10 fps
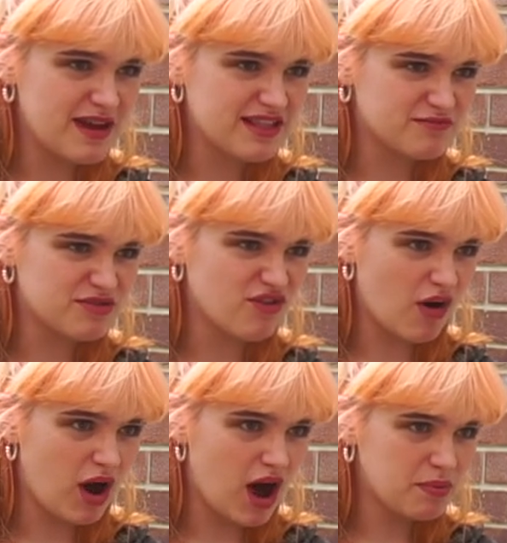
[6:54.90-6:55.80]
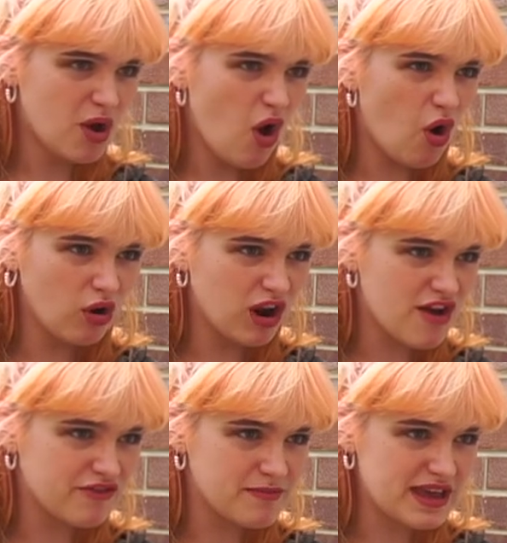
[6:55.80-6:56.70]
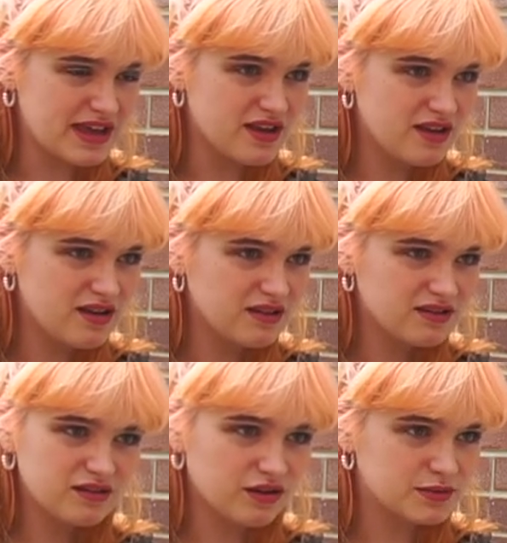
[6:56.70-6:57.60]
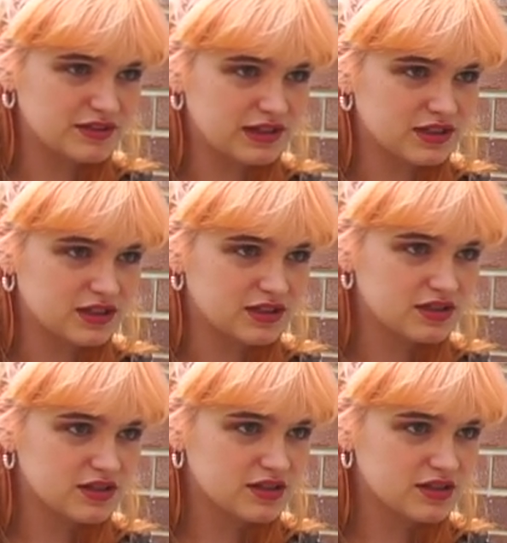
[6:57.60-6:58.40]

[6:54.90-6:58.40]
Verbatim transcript: made them throw up all over me. God, it was delicious.